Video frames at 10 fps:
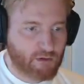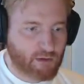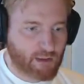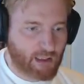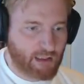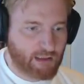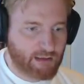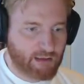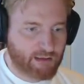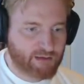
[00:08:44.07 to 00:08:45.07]

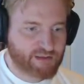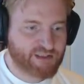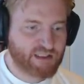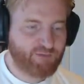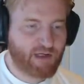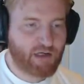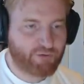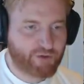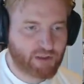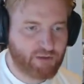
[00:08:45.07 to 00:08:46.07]
a
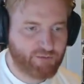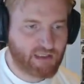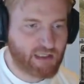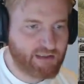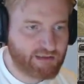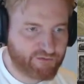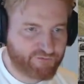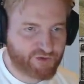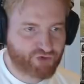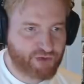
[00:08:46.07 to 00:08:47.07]
6-pounder gun behind the
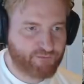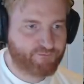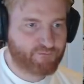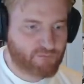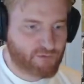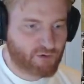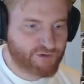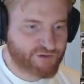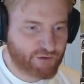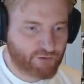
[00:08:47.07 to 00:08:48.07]
infantry,
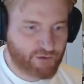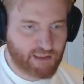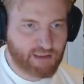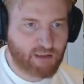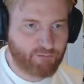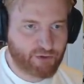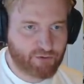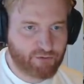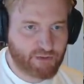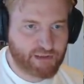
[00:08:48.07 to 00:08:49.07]
also a
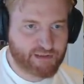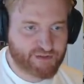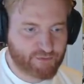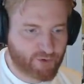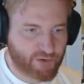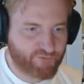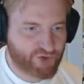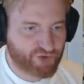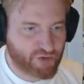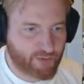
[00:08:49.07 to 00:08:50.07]
Humber and some more
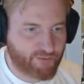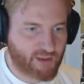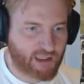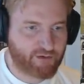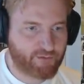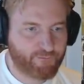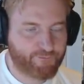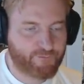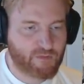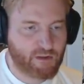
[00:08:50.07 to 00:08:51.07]
infantry up there.
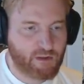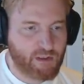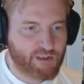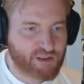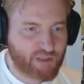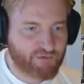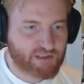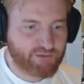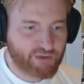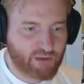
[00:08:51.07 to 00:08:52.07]
So
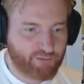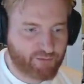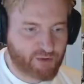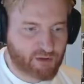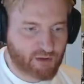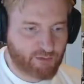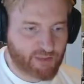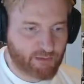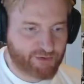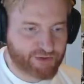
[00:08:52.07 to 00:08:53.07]
obviously we're not going to be
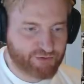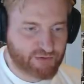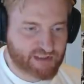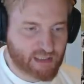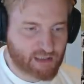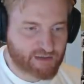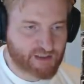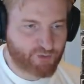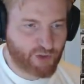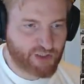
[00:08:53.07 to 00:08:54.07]
able to attack this
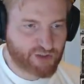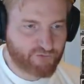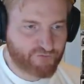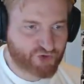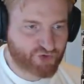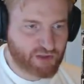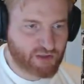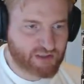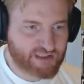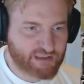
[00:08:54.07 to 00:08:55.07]
British infantry
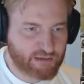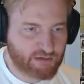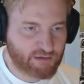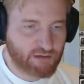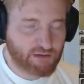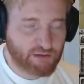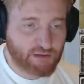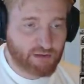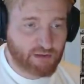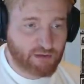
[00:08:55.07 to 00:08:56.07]
until
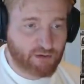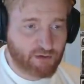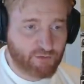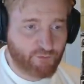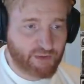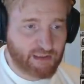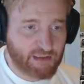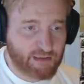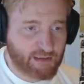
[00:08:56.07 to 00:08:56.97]
we